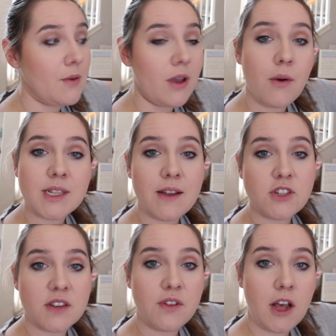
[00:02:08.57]
We always have
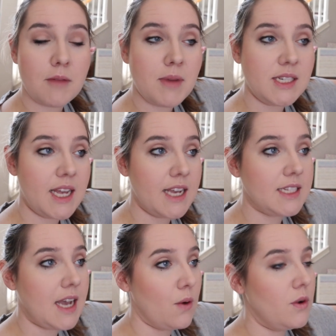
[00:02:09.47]
Chick-fil-A on
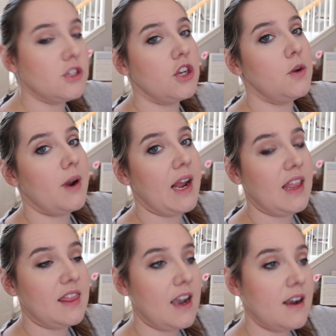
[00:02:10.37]
Mondays. I will show you what I
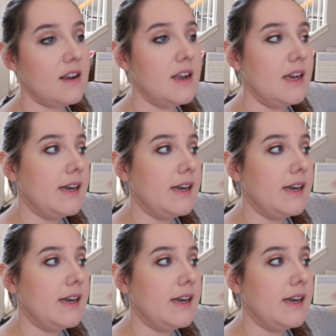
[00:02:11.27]
get there.